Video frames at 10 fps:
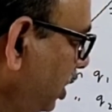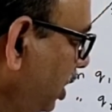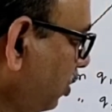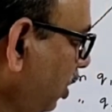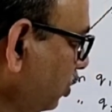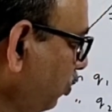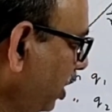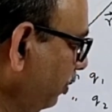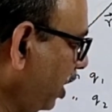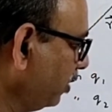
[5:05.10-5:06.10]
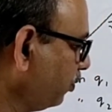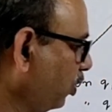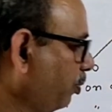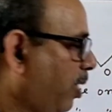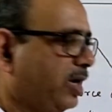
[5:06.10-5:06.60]
equal to 1 upon
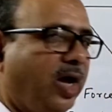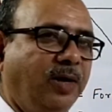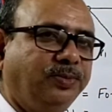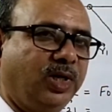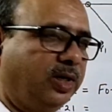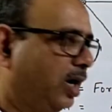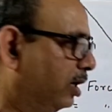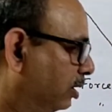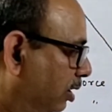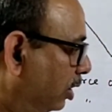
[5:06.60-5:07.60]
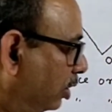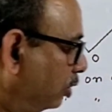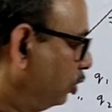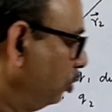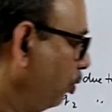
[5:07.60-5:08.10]
4 pi epsilon naught
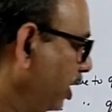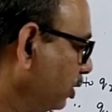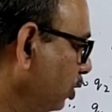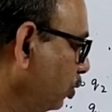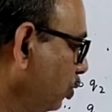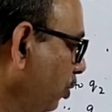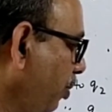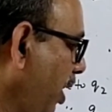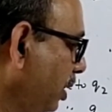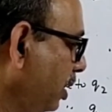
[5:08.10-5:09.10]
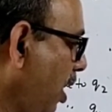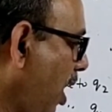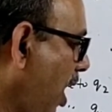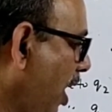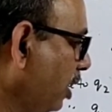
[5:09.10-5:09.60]
Q1 Q2 upon
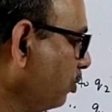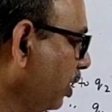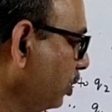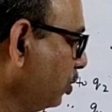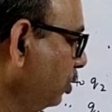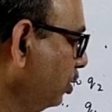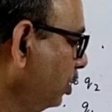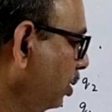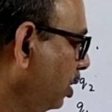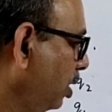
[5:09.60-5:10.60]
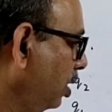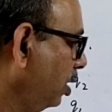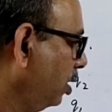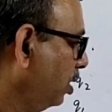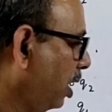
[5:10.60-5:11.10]
R12,
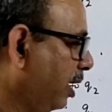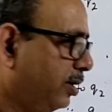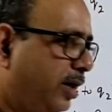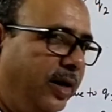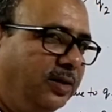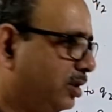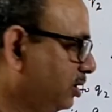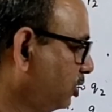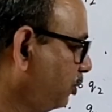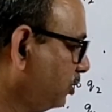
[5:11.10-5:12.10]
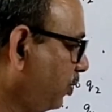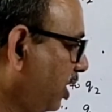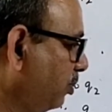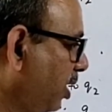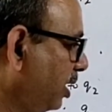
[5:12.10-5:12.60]
and direction is
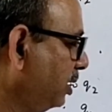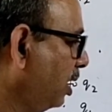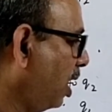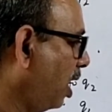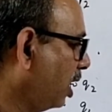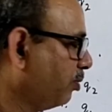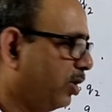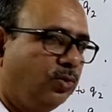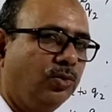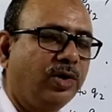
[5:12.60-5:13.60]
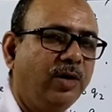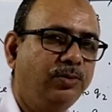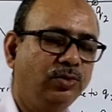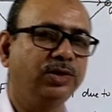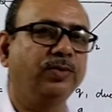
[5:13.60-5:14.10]
specified by R12 cap
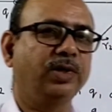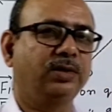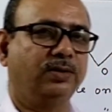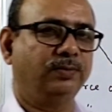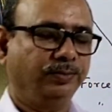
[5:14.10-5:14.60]
unit vector.